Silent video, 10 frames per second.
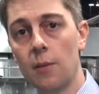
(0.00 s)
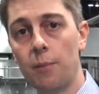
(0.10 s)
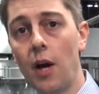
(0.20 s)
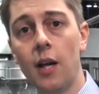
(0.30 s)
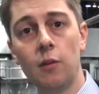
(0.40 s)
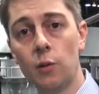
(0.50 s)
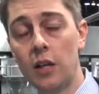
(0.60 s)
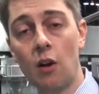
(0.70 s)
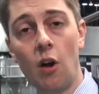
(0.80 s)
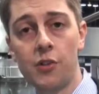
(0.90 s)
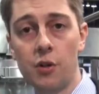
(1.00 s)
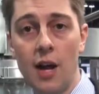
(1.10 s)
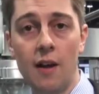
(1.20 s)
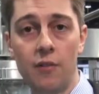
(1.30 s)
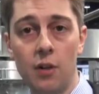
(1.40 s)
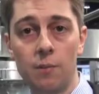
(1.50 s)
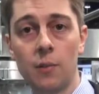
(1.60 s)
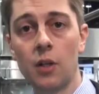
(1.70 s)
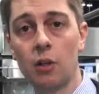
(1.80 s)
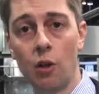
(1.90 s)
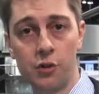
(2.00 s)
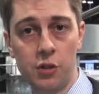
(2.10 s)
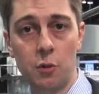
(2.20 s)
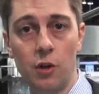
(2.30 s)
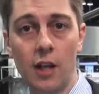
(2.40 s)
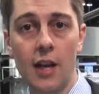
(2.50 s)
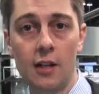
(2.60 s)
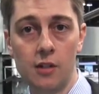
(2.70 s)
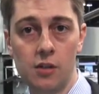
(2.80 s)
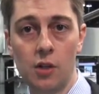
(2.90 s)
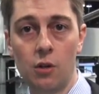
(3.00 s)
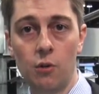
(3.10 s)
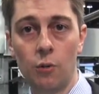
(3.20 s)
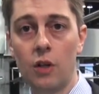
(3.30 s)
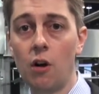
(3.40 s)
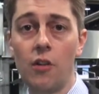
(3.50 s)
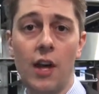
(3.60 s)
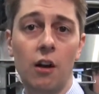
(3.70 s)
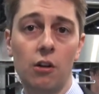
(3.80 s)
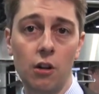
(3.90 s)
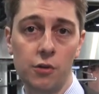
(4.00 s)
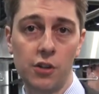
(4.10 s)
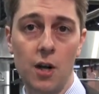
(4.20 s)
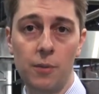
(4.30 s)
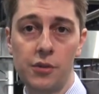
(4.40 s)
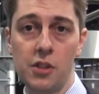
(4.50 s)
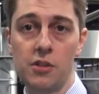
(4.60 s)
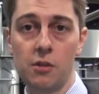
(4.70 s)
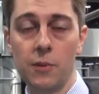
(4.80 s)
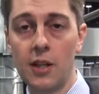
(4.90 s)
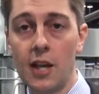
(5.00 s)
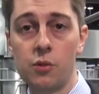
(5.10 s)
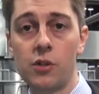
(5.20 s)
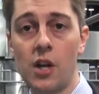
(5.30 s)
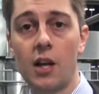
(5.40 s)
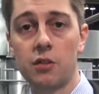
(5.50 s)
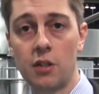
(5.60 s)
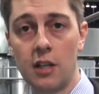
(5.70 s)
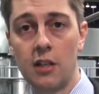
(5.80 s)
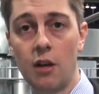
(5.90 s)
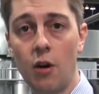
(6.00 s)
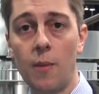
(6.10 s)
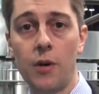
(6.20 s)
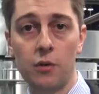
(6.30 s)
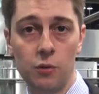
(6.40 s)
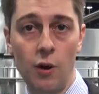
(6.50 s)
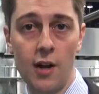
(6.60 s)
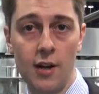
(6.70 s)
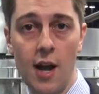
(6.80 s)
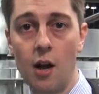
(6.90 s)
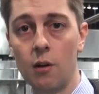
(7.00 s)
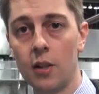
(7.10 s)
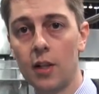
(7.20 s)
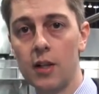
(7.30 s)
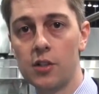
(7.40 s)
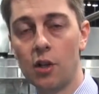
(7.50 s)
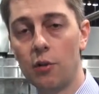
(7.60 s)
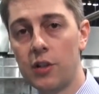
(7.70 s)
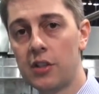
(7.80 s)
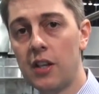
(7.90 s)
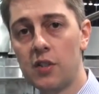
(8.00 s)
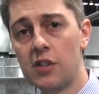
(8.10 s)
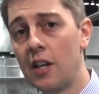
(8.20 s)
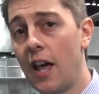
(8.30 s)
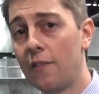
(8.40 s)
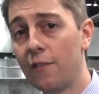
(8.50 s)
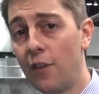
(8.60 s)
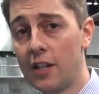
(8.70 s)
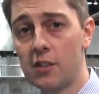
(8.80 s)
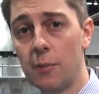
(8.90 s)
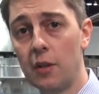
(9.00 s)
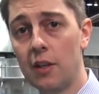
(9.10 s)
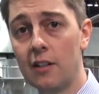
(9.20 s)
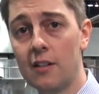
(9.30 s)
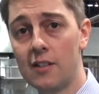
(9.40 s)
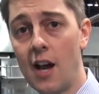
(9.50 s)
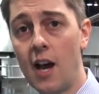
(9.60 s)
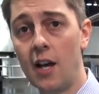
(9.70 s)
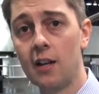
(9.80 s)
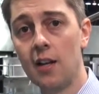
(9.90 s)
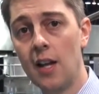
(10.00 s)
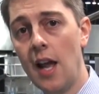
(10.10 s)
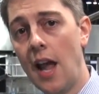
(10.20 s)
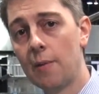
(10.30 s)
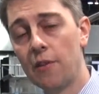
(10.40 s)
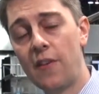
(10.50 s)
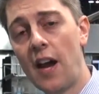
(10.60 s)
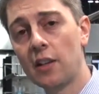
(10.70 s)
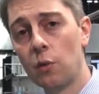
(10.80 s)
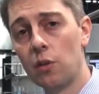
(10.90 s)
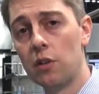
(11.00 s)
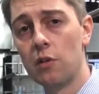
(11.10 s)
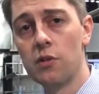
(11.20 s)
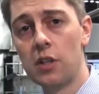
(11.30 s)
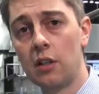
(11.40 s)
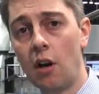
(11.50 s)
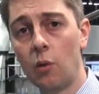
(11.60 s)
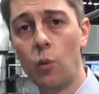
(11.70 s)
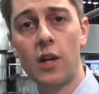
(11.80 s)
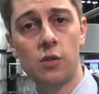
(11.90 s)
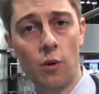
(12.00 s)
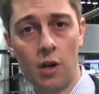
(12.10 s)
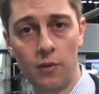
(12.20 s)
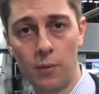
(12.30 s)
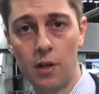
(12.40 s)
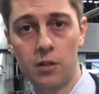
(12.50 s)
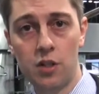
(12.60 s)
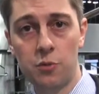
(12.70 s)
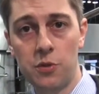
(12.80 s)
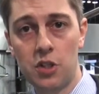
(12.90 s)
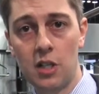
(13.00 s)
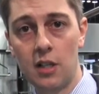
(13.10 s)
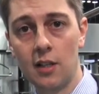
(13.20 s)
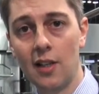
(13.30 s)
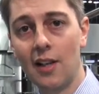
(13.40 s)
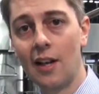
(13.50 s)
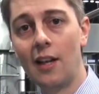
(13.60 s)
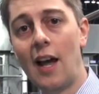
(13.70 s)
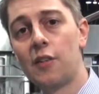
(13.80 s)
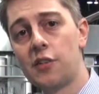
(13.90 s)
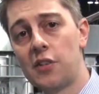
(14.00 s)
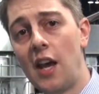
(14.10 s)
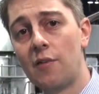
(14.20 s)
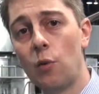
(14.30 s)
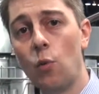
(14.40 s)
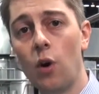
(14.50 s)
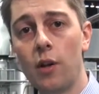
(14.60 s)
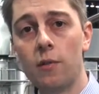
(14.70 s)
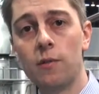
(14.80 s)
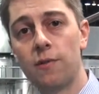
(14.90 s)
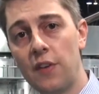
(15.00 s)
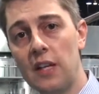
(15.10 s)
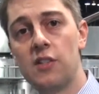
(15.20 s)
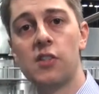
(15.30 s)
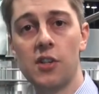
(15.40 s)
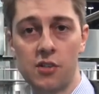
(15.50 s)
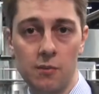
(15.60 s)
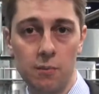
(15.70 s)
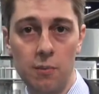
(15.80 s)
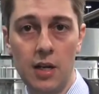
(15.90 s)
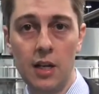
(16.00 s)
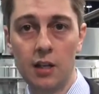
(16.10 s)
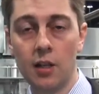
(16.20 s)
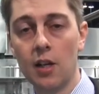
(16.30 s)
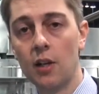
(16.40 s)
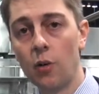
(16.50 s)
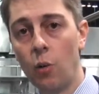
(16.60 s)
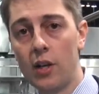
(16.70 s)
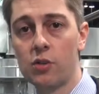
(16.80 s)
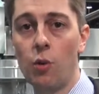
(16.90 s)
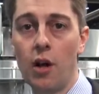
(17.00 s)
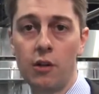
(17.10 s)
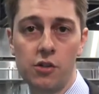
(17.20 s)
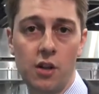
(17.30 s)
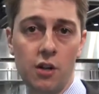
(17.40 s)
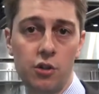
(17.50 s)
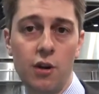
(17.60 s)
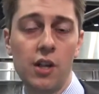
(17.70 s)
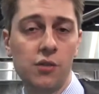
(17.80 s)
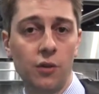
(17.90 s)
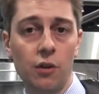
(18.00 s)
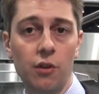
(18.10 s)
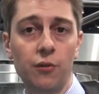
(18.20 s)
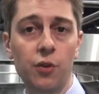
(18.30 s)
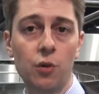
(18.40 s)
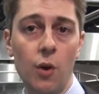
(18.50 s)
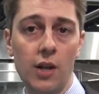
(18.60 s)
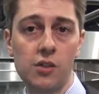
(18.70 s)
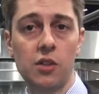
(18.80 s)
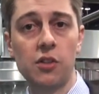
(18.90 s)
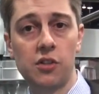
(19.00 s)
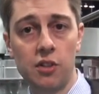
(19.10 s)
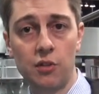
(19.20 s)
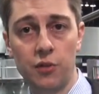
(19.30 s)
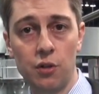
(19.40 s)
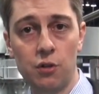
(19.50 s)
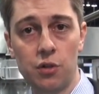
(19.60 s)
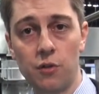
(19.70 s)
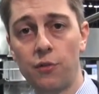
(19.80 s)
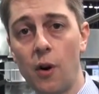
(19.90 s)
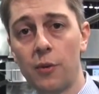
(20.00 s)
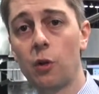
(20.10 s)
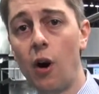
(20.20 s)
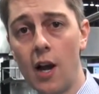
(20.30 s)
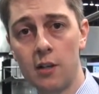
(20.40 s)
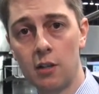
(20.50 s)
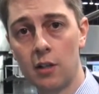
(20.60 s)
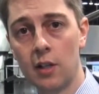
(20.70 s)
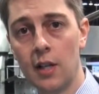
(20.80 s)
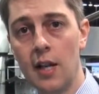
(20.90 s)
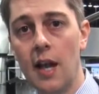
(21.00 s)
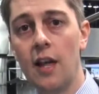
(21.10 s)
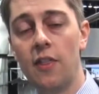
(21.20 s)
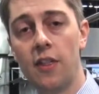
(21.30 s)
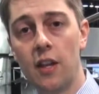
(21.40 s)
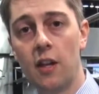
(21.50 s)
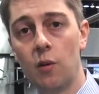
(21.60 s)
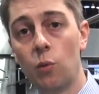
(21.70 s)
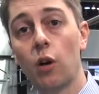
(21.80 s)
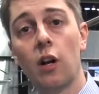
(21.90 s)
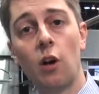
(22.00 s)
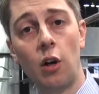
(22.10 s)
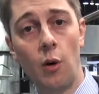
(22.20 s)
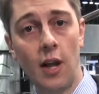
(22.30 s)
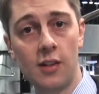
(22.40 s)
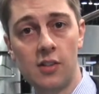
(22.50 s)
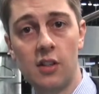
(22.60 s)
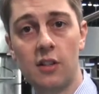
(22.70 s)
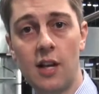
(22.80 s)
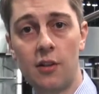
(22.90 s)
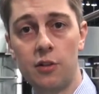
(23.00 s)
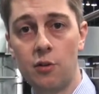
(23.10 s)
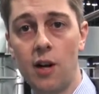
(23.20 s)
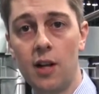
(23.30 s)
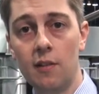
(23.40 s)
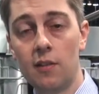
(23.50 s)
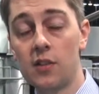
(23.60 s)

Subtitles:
But we can also have them closely related, so we call that our closed couple system, and that's what's actually in the NRI booth right now. So this gives us a lot of flexibility in design, and the fact that we're using our wastewater from our dish machine allows us to have a one feed system, meaning the wastewater is going to transfer the food waste to the centrifuge from the grinder, and then we're going to go ahead and send it down the drain.